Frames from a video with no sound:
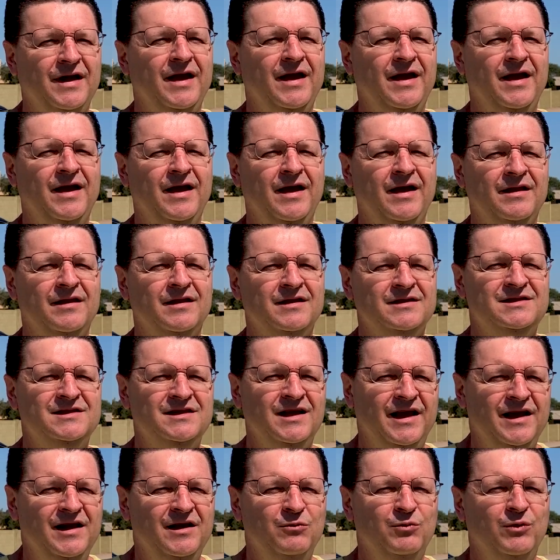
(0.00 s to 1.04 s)
and the
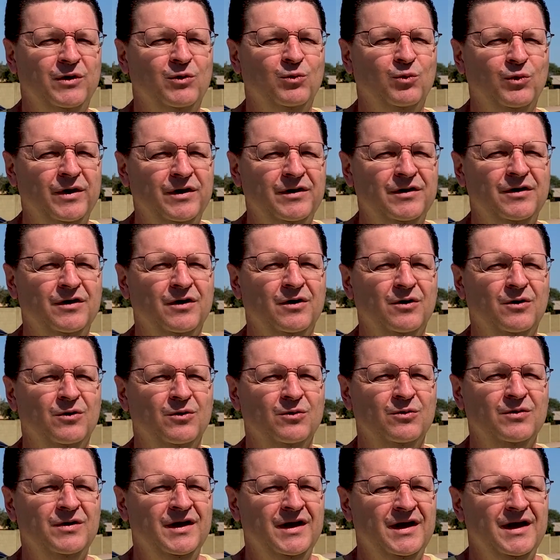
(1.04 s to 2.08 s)
slanted rear
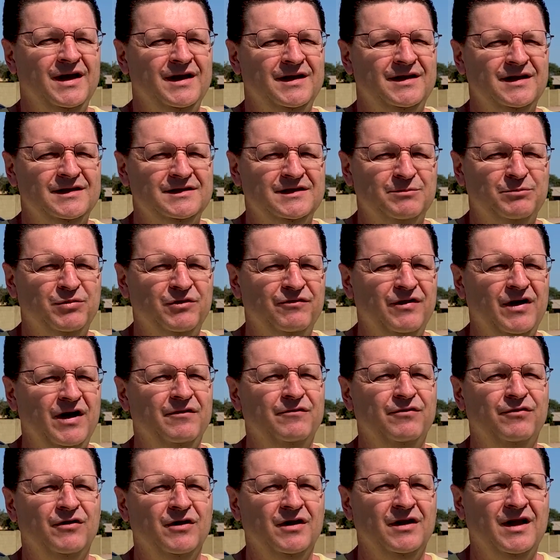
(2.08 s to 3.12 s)
window doesn't
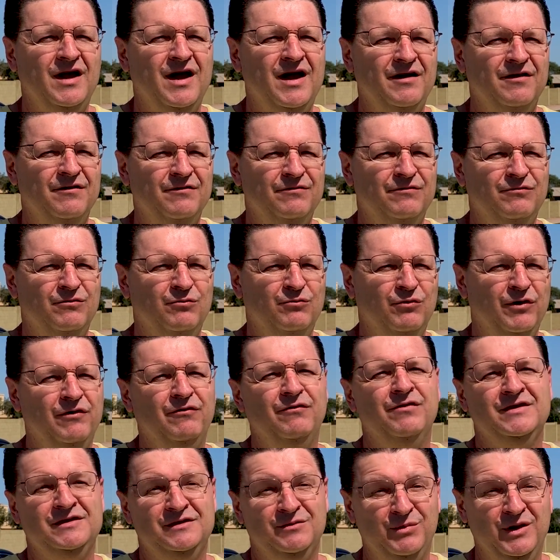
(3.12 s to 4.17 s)
provide for a lot of rear
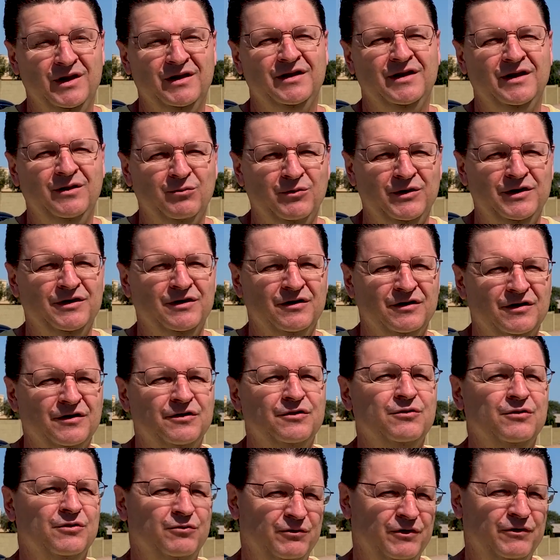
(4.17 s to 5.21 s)
visibility when you're looking
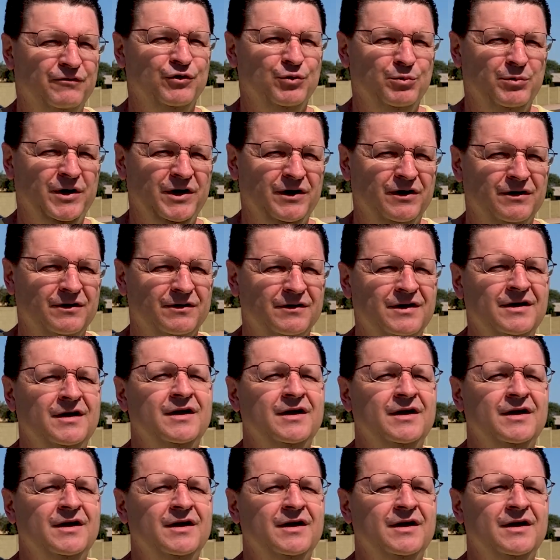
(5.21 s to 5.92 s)
through the rearview mirror.